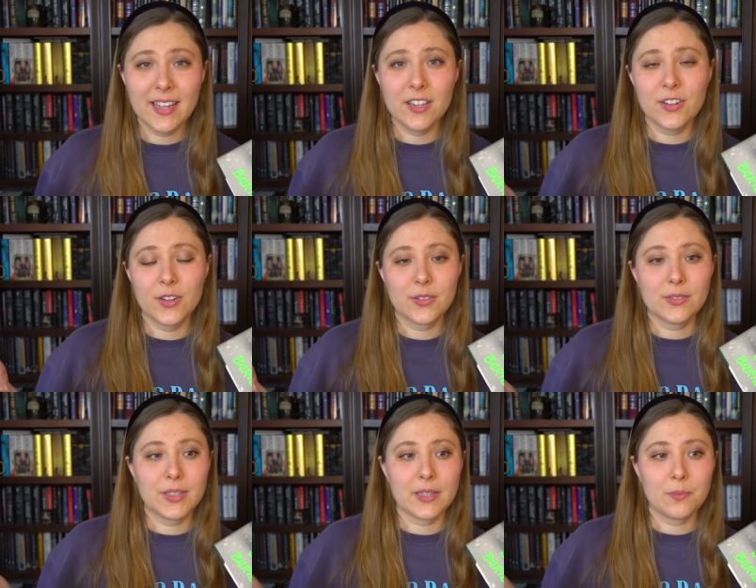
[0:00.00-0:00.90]
like, you
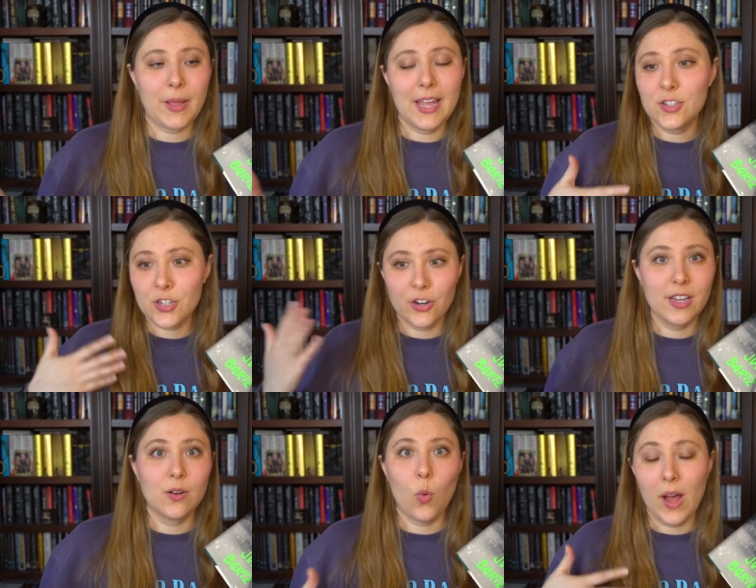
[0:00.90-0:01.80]
know, like
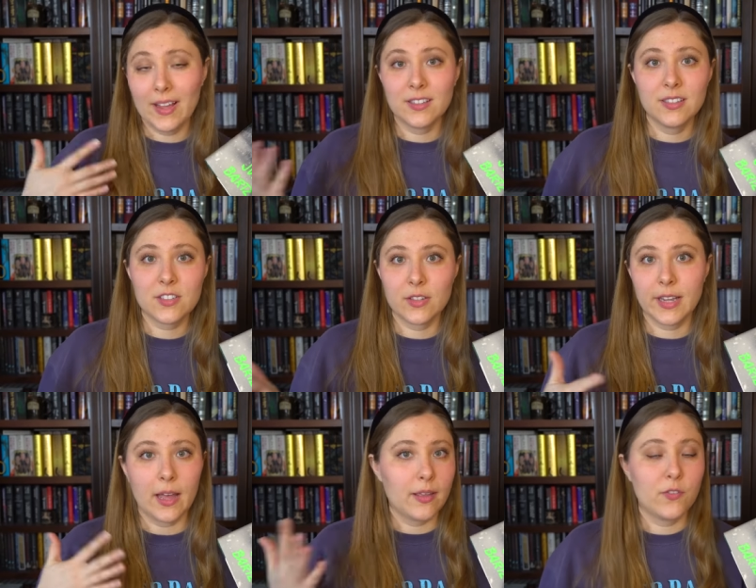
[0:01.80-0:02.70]
page-turny and wild. So
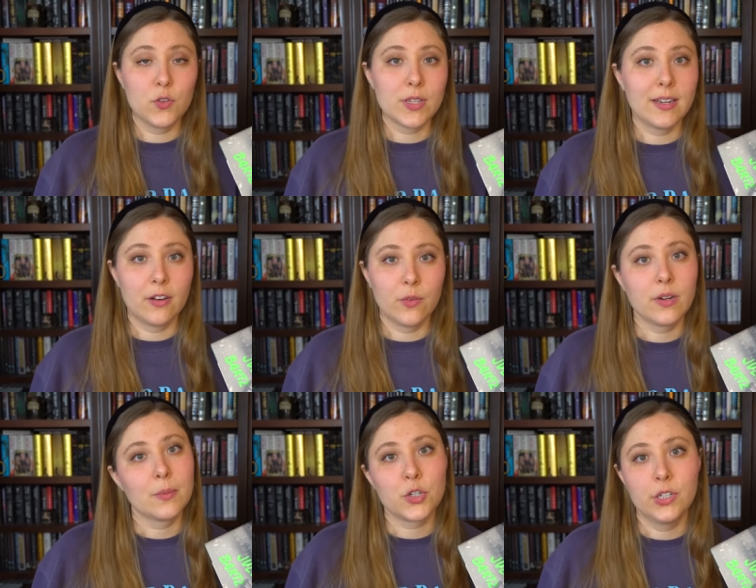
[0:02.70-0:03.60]
like if you sat down to
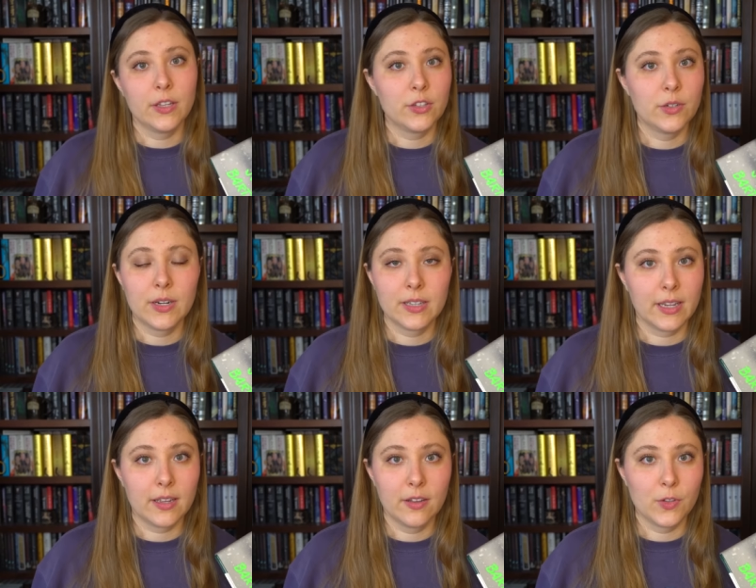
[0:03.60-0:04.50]
read it, I'm sure you'd get through it in
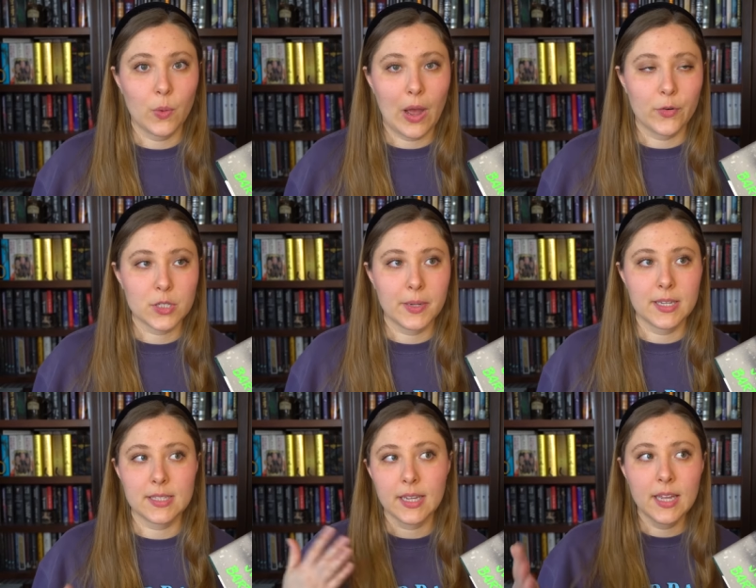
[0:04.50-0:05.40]
like a few hours
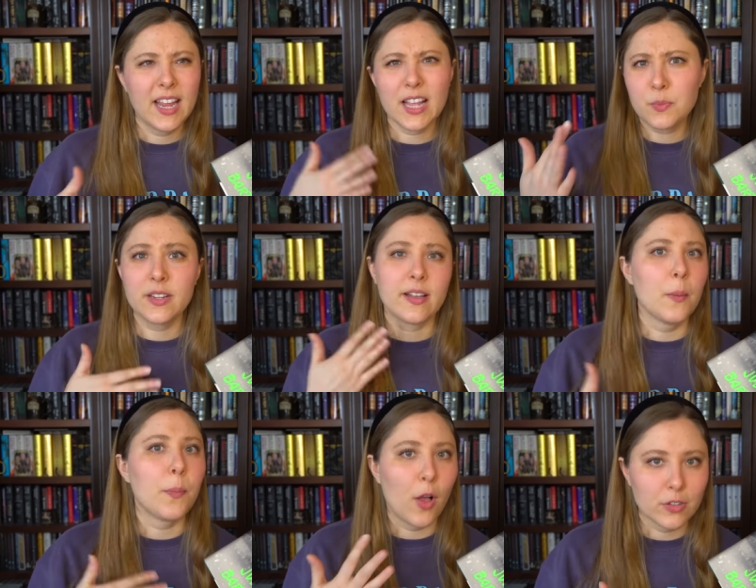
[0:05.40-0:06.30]
because like it's pretty like
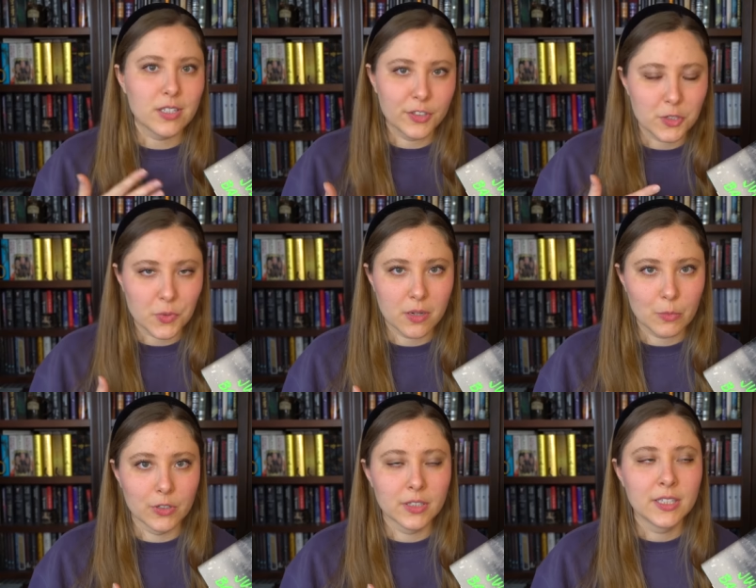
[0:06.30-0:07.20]
compulsively
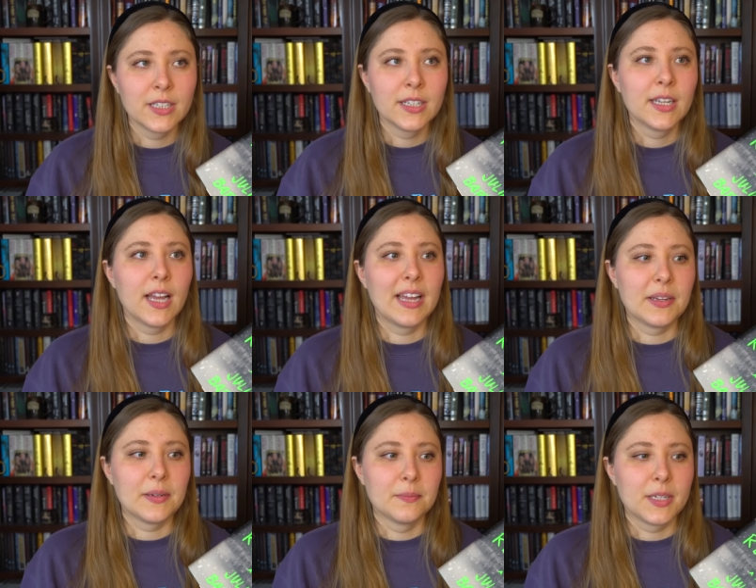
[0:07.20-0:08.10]
readable,
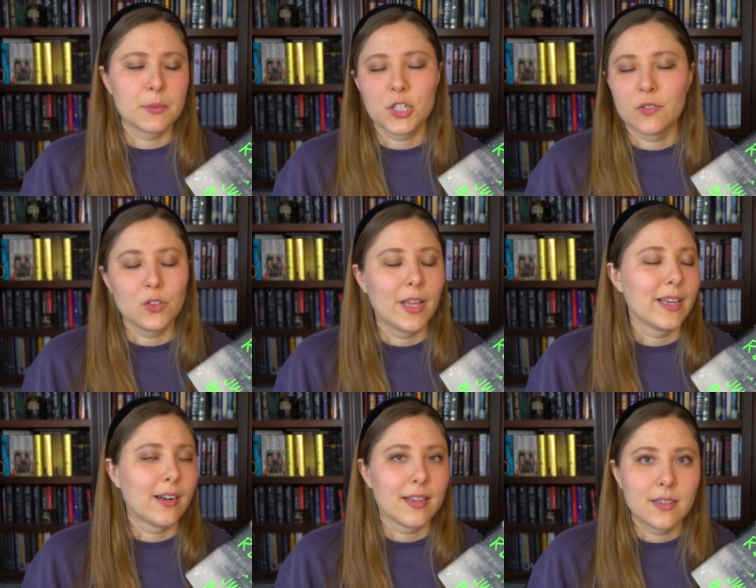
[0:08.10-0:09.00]
especially if you
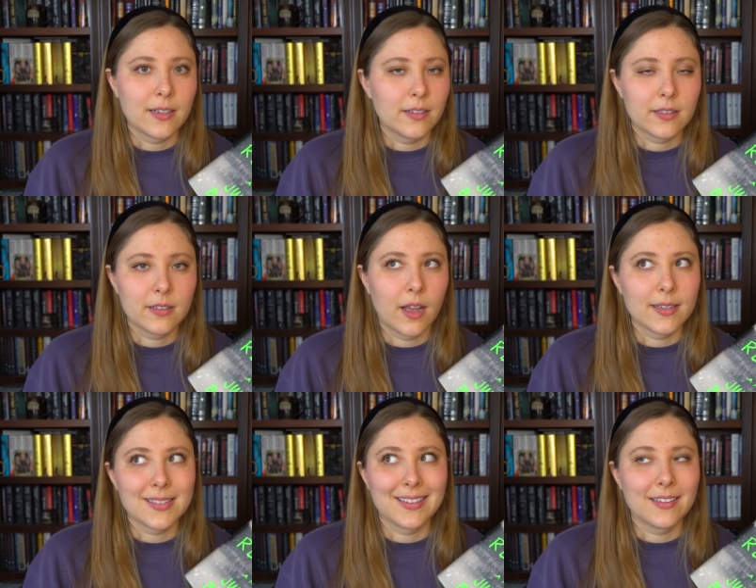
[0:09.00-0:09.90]
like an
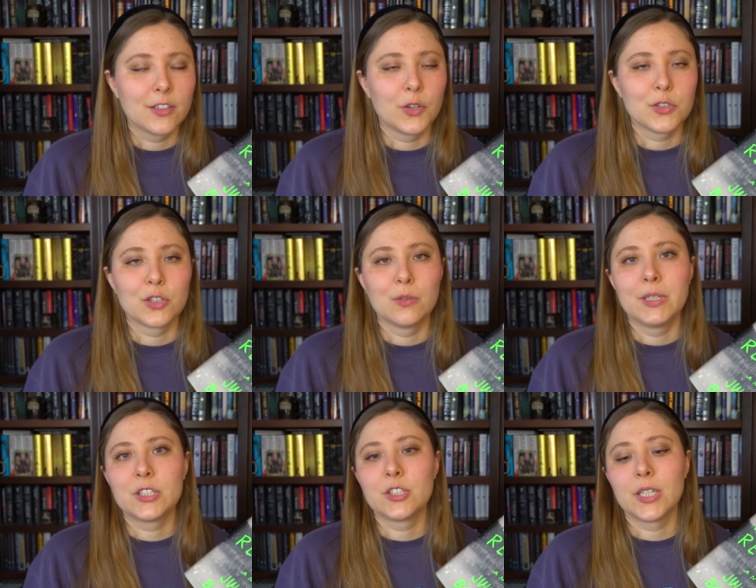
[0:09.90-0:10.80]
isolated closed circle
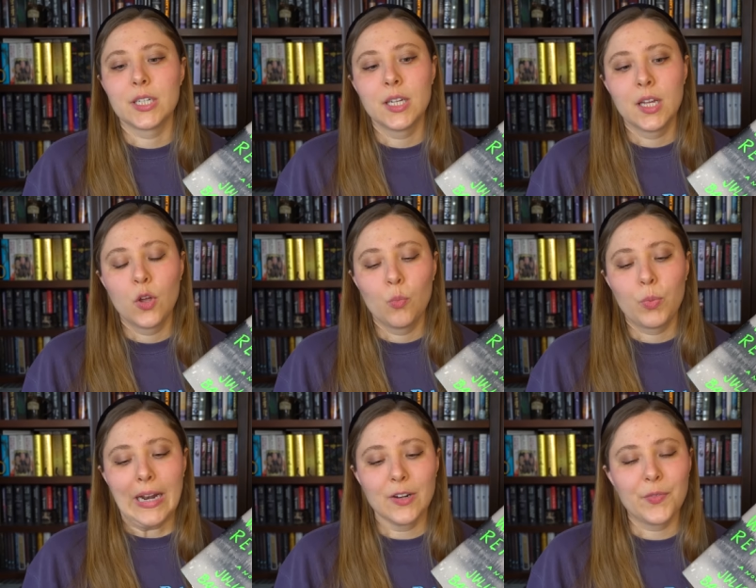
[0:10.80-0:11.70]
mystery.
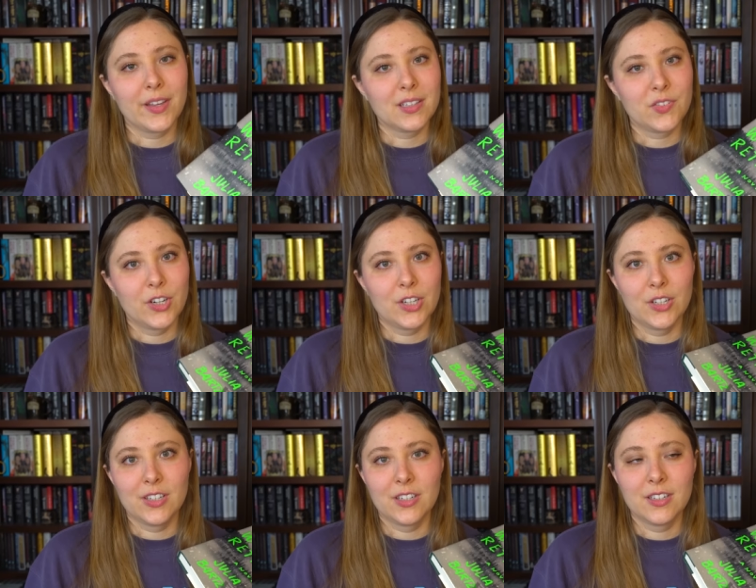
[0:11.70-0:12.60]
But I don't think it's very
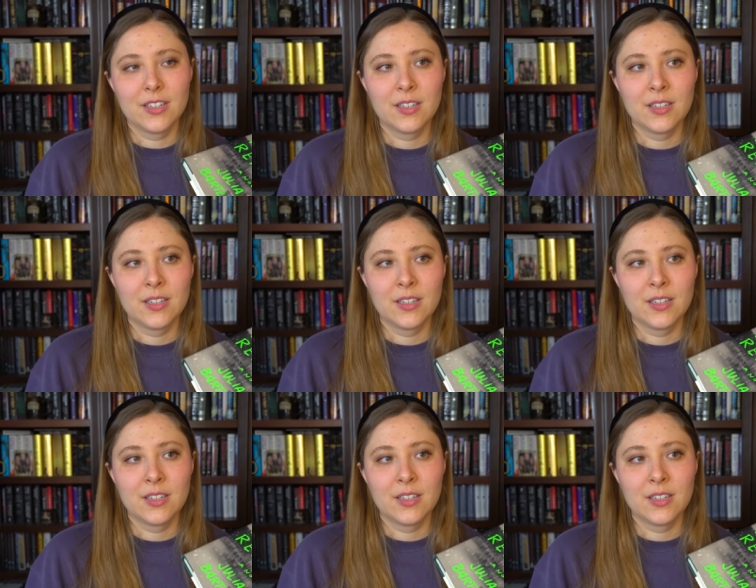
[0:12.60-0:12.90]
good,